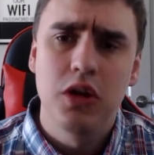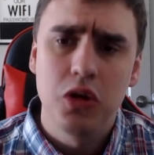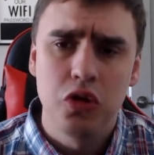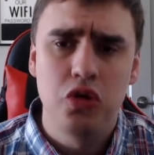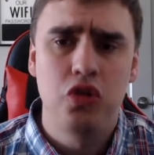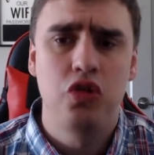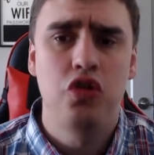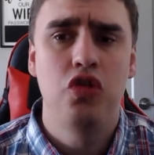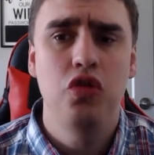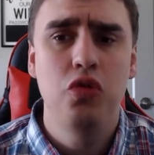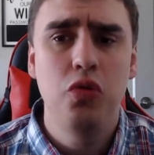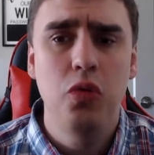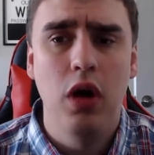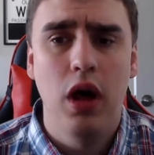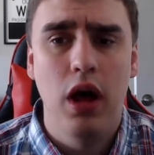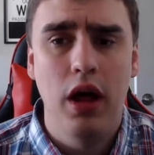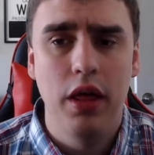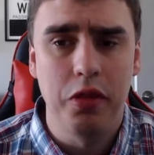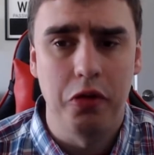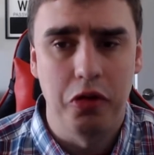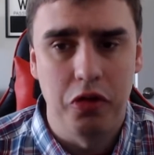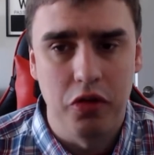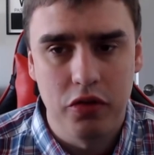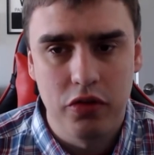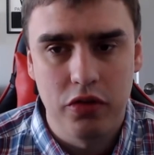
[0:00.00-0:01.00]
two
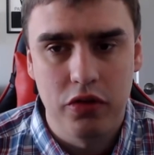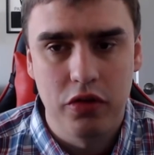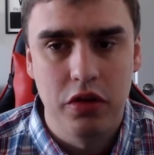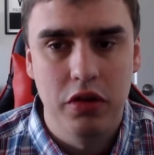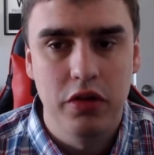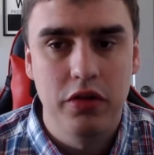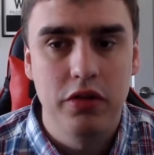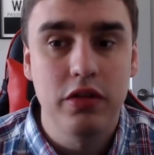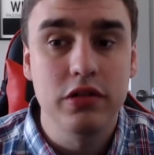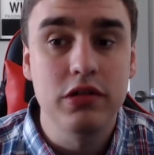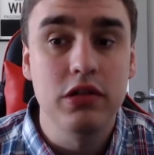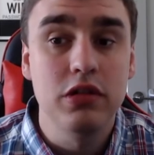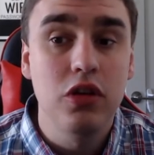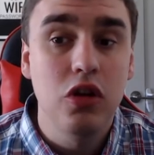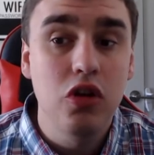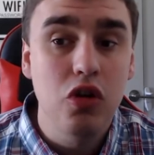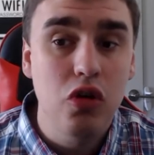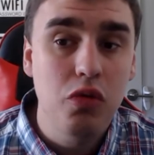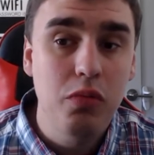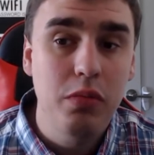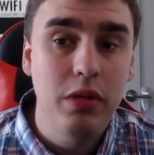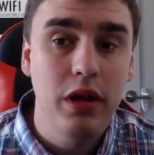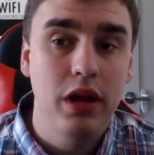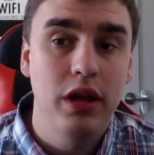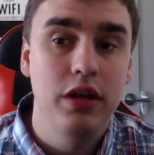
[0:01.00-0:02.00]
others,
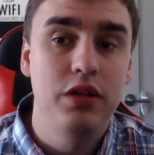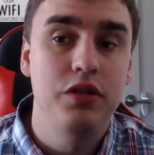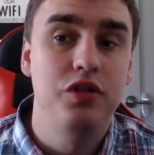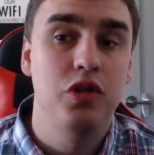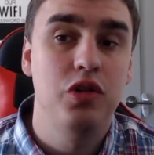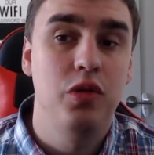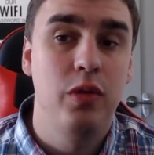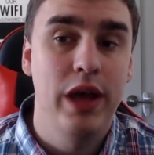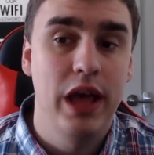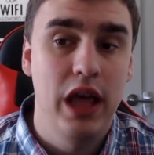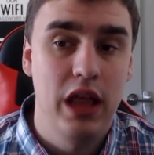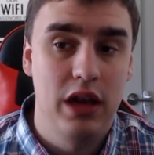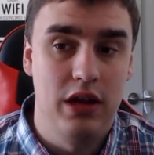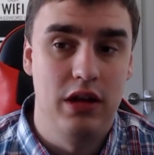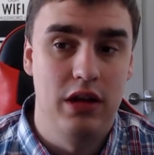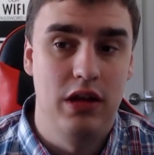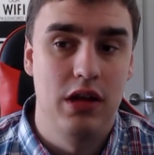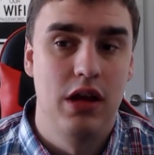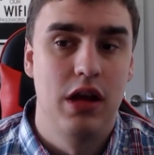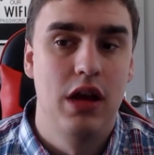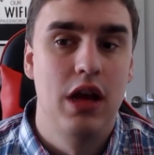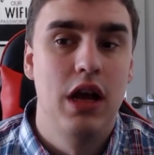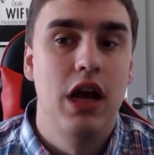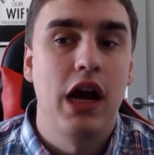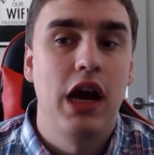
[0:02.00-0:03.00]
Salome and Joanna,
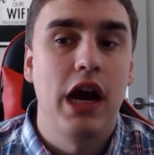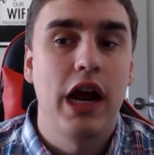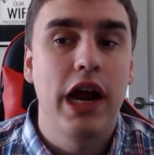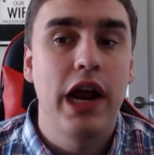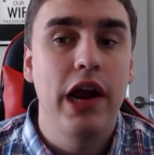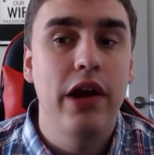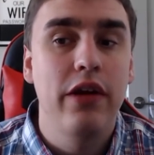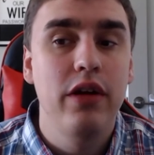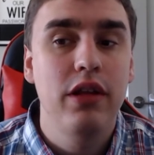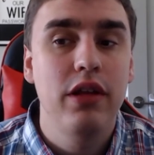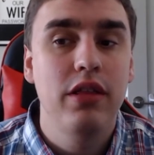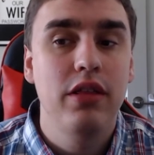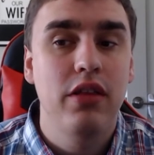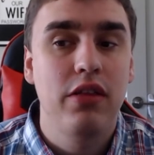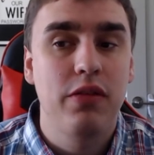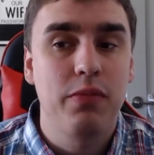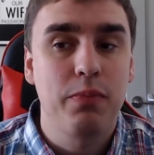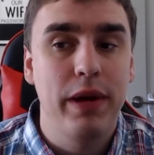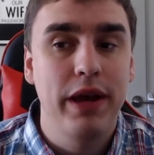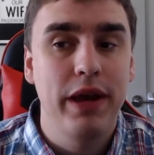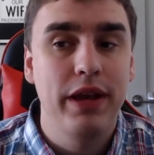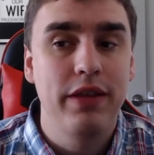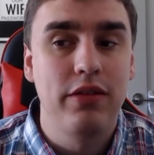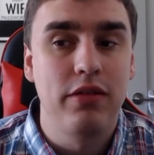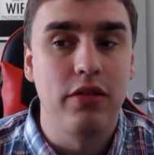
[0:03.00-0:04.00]
carried the
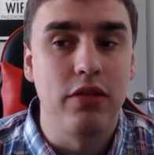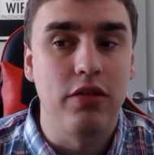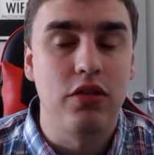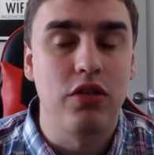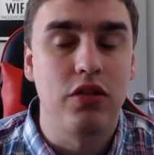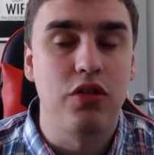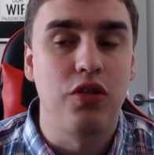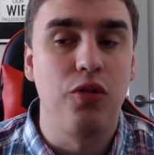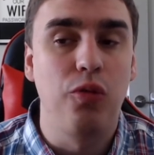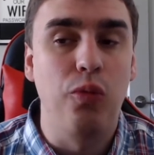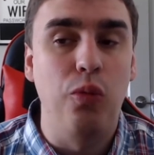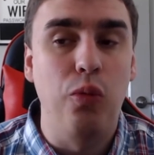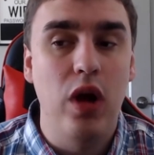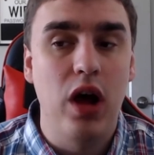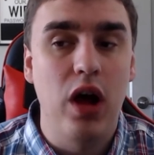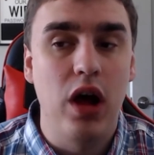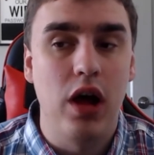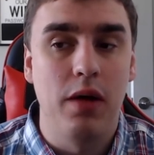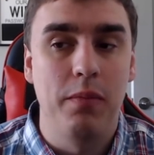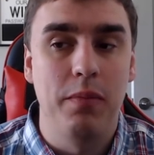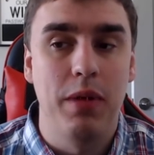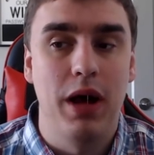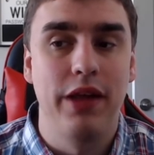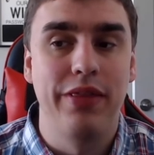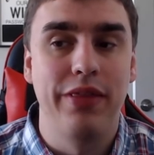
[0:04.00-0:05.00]
spices to
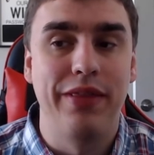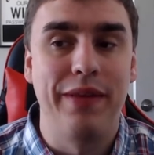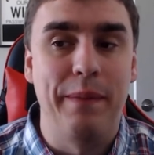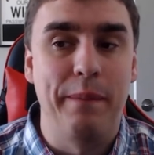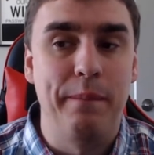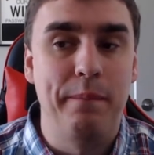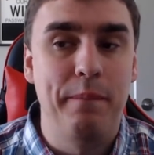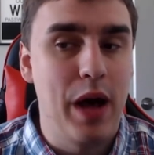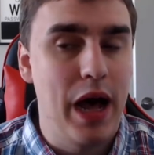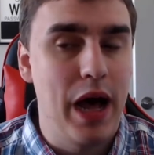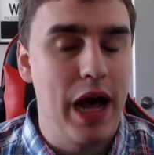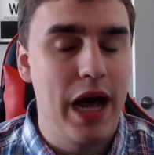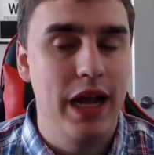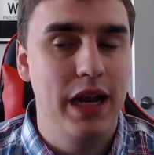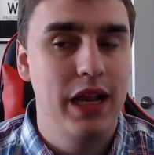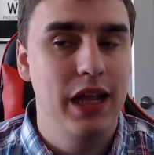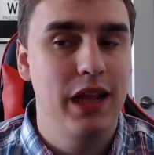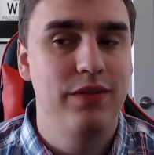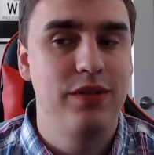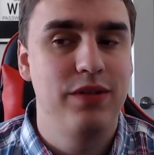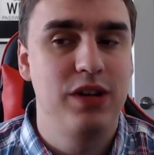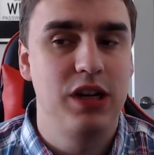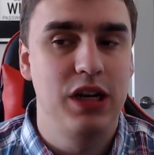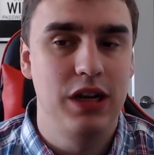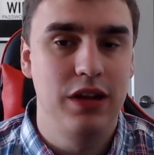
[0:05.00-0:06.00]
rub on the body
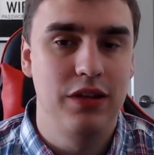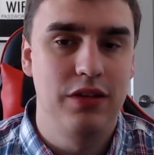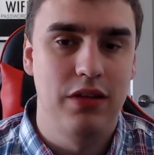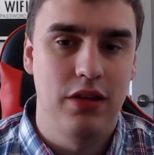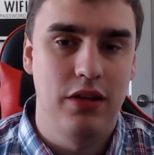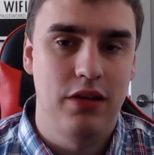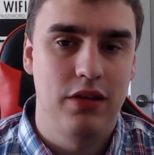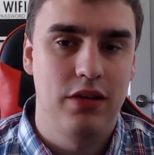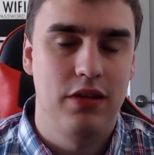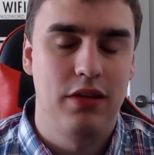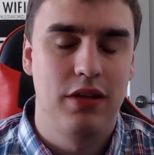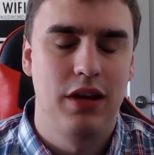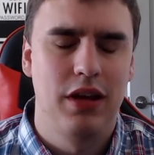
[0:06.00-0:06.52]
of Jesus.